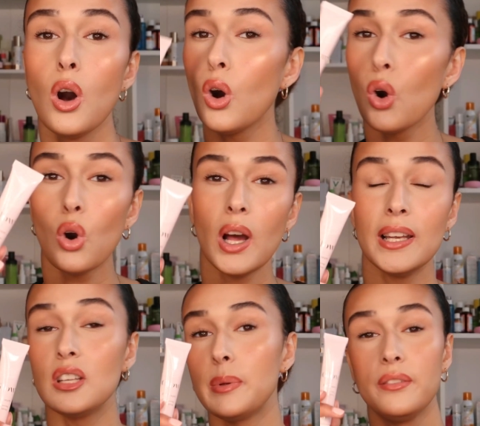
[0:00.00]
Or a
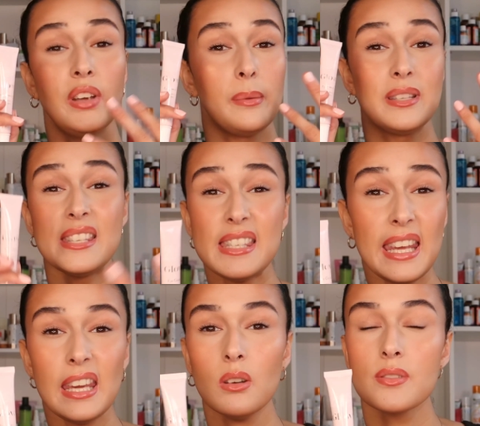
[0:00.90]
little bit of vitamin
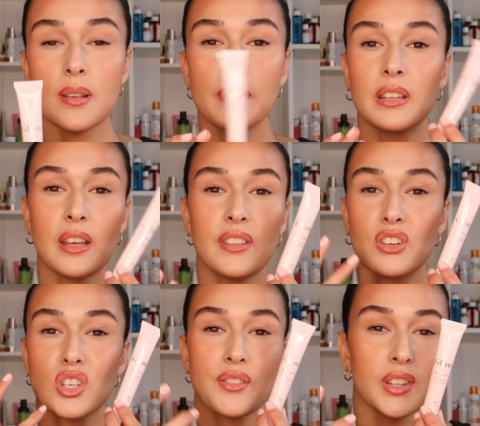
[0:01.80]
C or something like that,
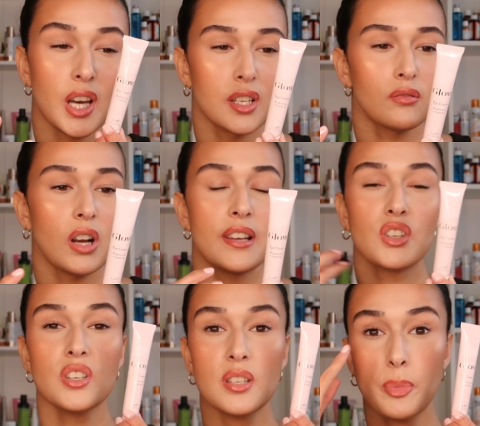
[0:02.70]
just for the under eyes,
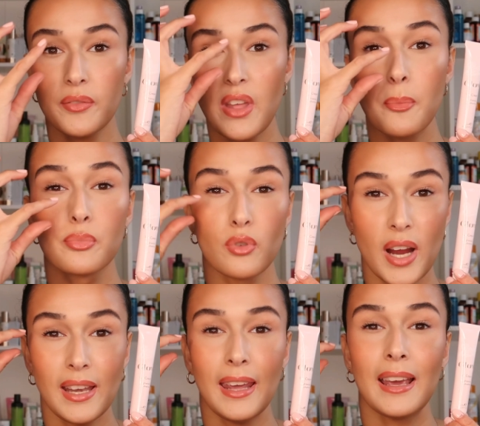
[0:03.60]
just to boost that
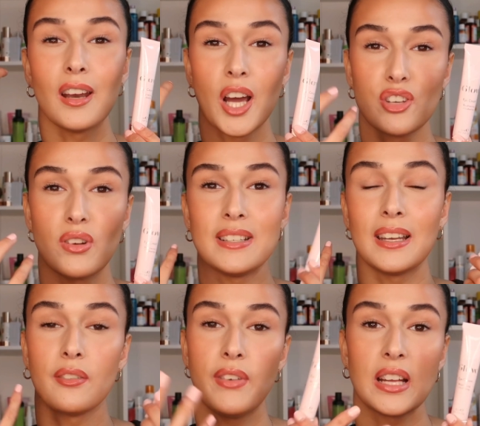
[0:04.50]
brightening and
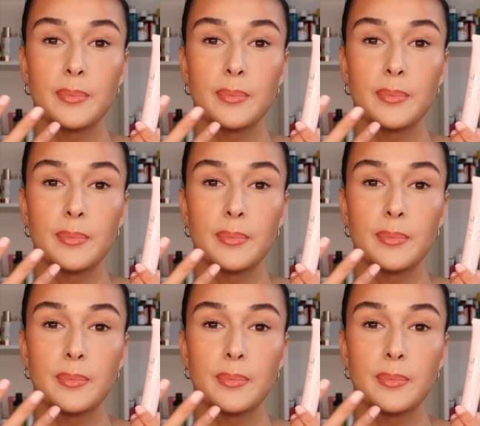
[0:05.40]
hydrating effect.